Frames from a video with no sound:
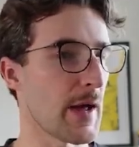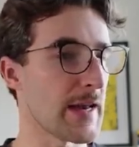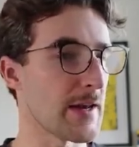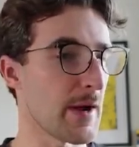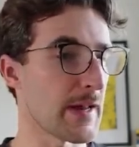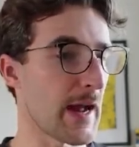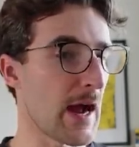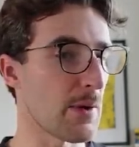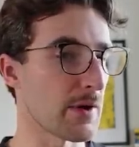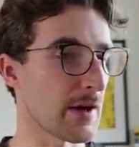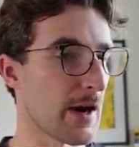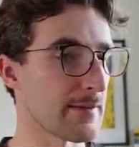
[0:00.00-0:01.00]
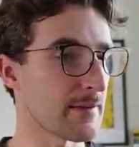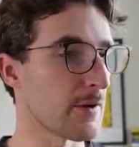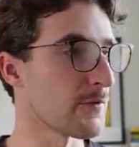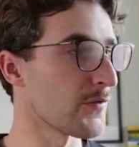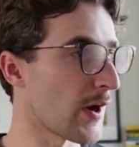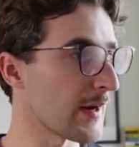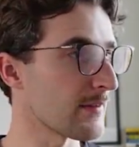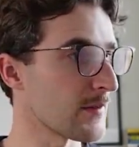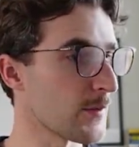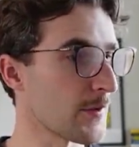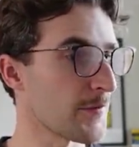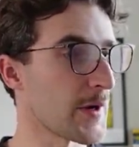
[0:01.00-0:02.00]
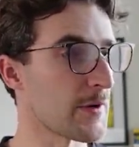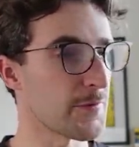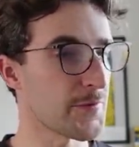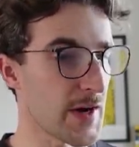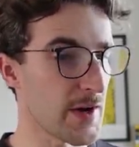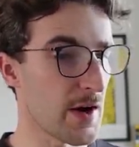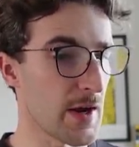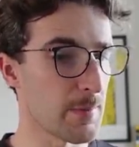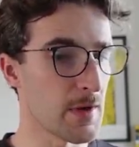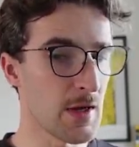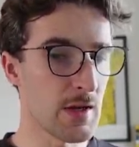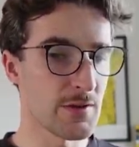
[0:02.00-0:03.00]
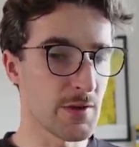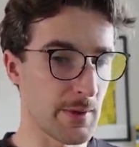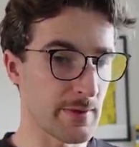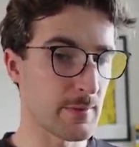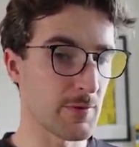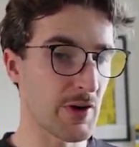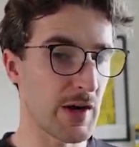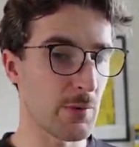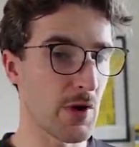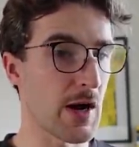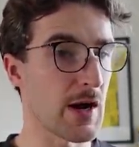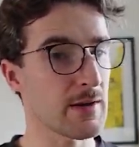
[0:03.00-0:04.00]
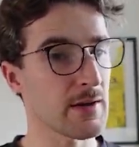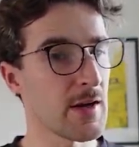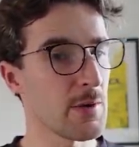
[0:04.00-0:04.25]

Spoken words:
Anyway, our guys are right to the front. Fredheim doing some great work.